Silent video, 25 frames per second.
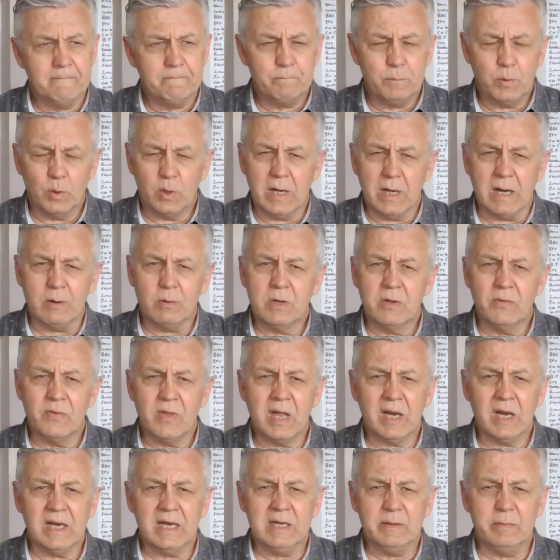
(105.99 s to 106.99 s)
But how can
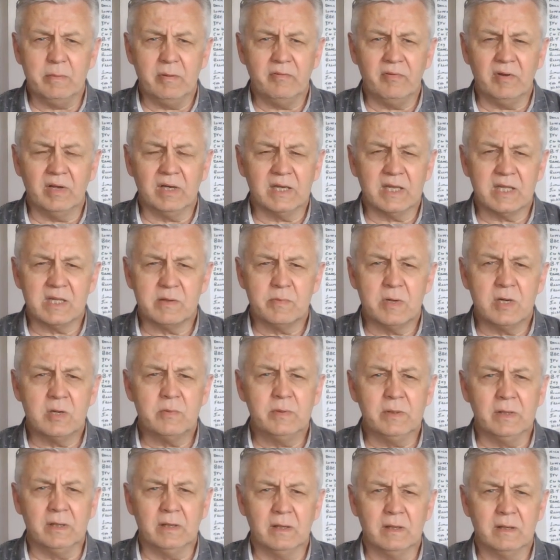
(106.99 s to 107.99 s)
that lady be feeling at the
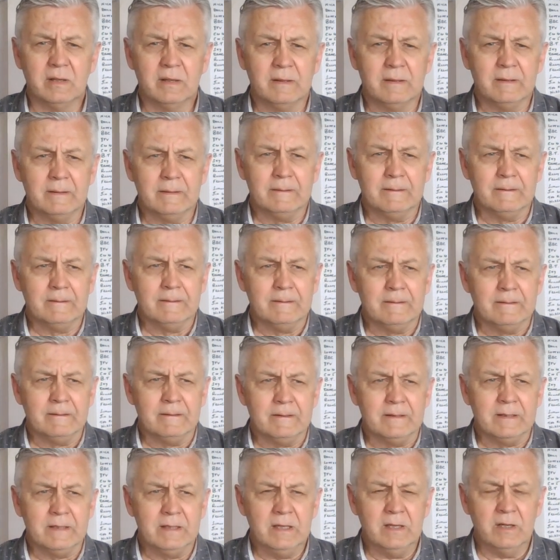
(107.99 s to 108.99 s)
moment?
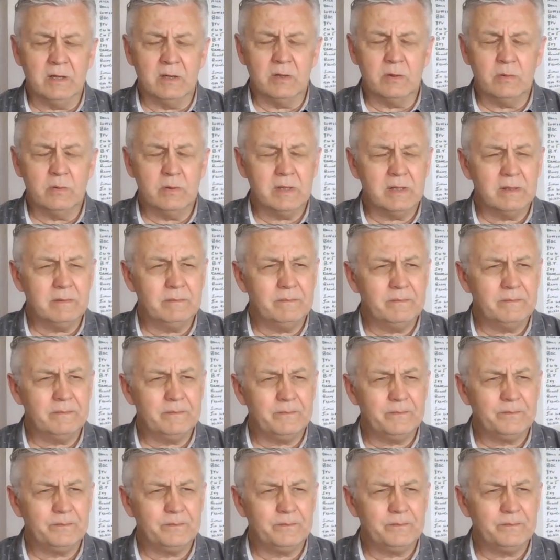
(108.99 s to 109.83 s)
You know,